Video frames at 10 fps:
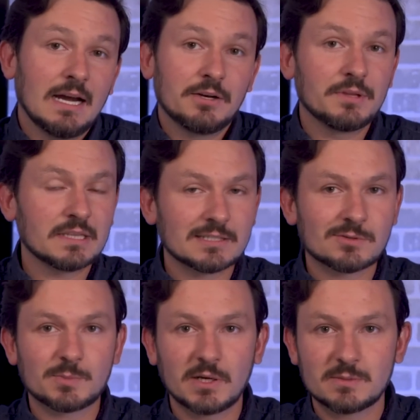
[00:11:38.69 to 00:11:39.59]
I don't think that's
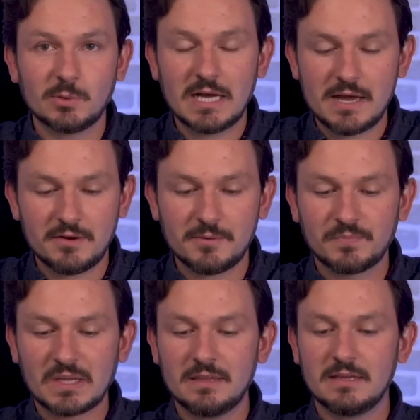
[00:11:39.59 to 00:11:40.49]
responsible either.
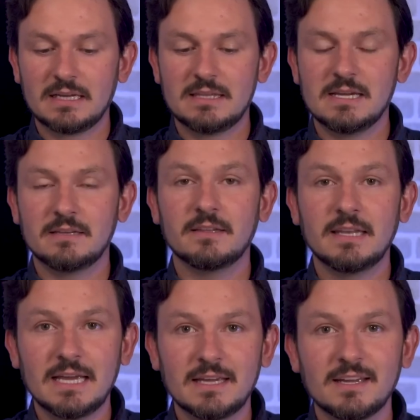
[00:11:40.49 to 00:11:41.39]
I think at the end of the
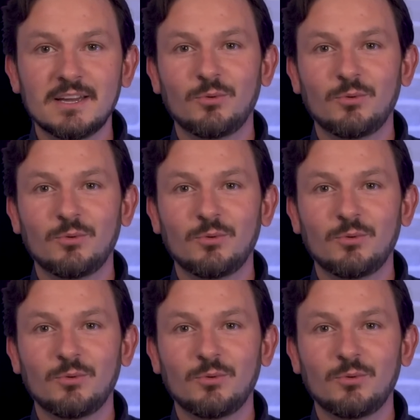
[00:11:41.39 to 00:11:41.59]
day,